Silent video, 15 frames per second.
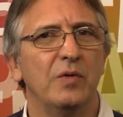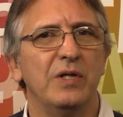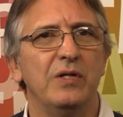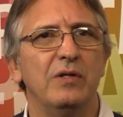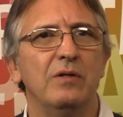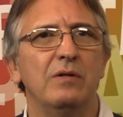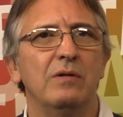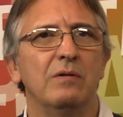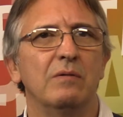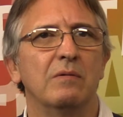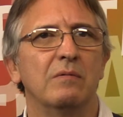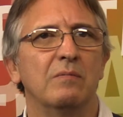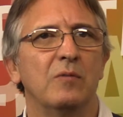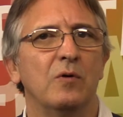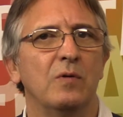knew
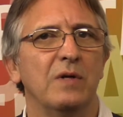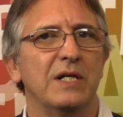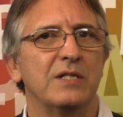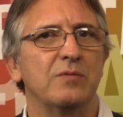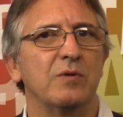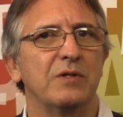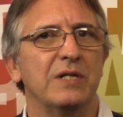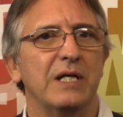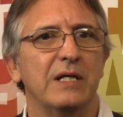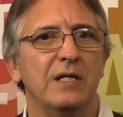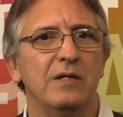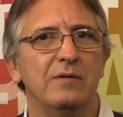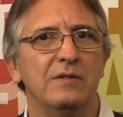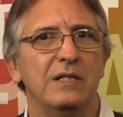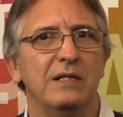more or less what their
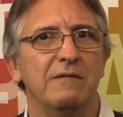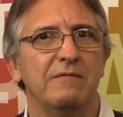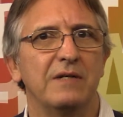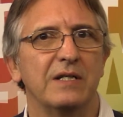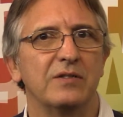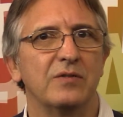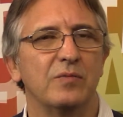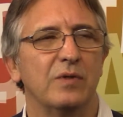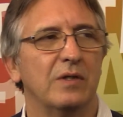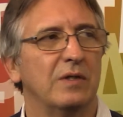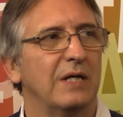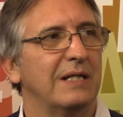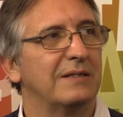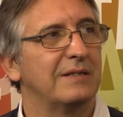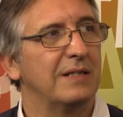QT effects were
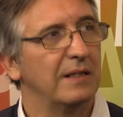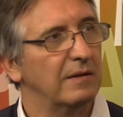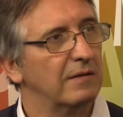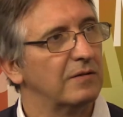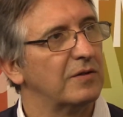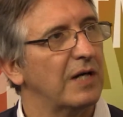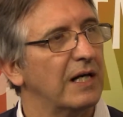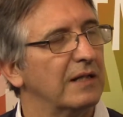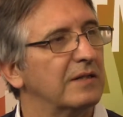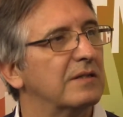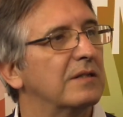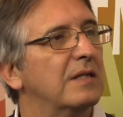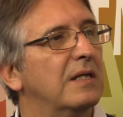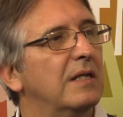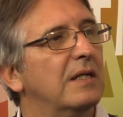as single drugs
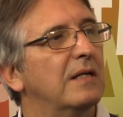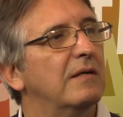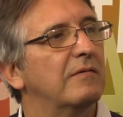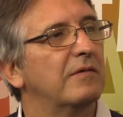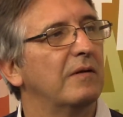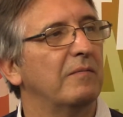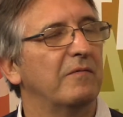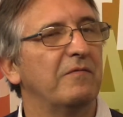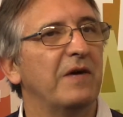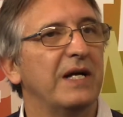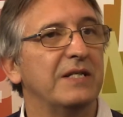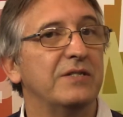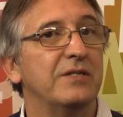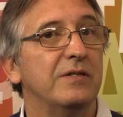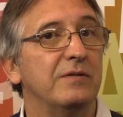from
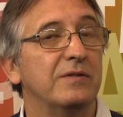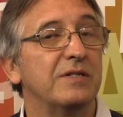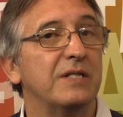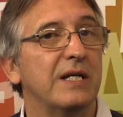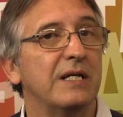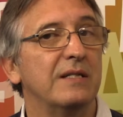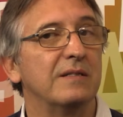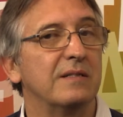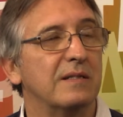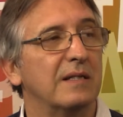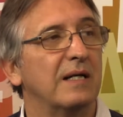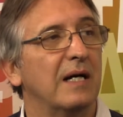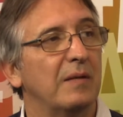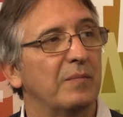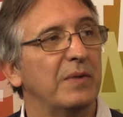phase 2 studies that the
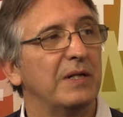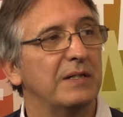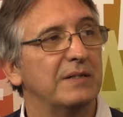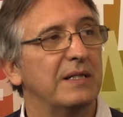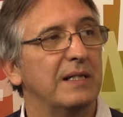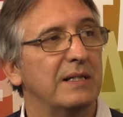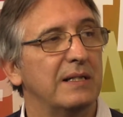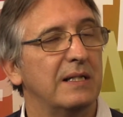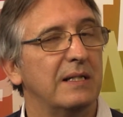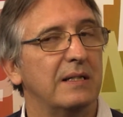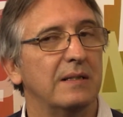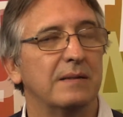companies had done.